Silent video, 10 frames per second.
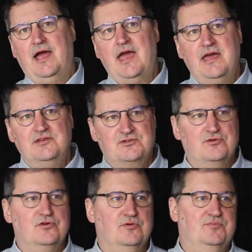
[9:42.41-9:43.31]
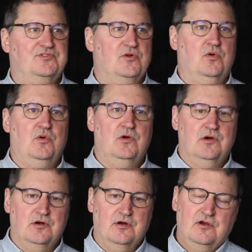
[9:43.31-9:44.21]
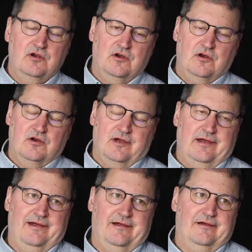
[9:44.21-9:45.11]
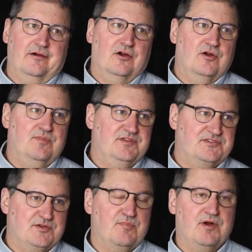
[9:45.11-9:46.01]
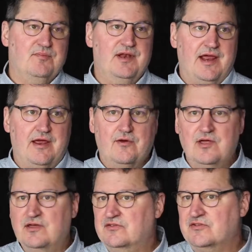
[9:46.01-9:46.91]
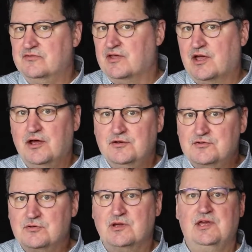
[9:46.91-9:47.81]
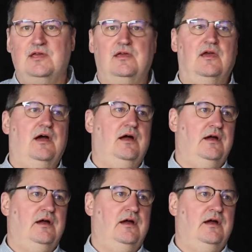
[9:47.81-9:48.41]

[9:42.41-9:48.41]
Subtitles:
age groups or urban, suburban areas of the country,